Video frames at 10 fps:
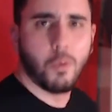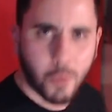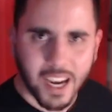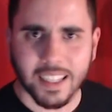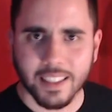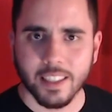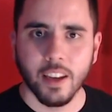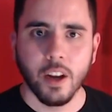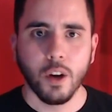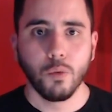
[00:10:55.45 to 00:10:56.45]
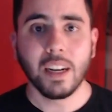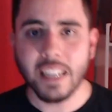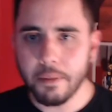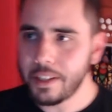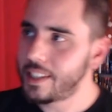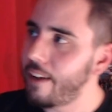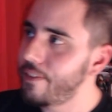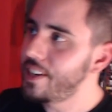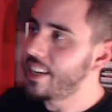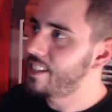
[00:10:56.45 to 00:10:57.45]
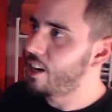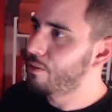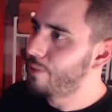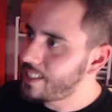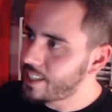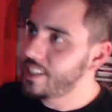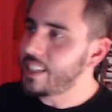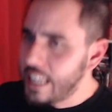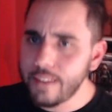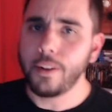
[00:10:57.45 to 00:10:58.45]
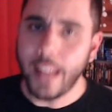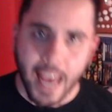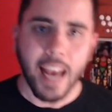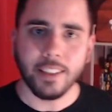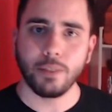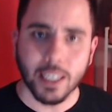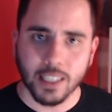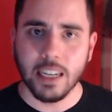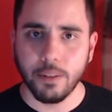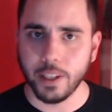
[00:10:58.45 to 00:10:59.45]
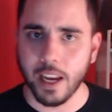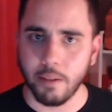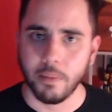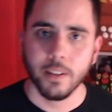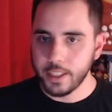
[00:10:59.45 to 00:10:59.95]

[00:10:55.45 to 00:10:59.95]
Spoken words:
what? Resident Evil 7 is a Resident Evil-ass Resident Evil game.